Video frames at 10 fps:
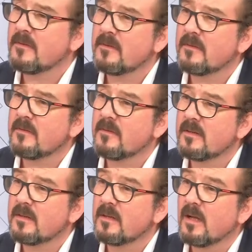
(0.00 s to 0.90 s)
even
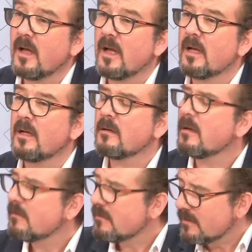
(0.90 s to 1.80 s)
read and write.
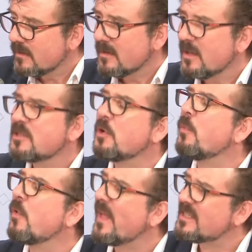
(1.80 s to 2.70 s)
Can you imagine? So
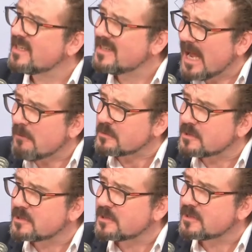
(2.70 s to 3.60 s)
were they
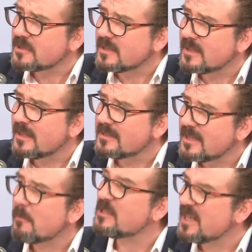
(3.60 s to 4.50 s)
denounced? Yes, they,
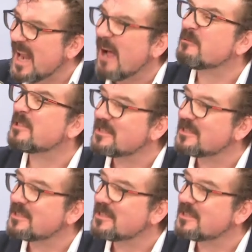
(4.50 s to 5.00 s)
they, were, denounced, denounced,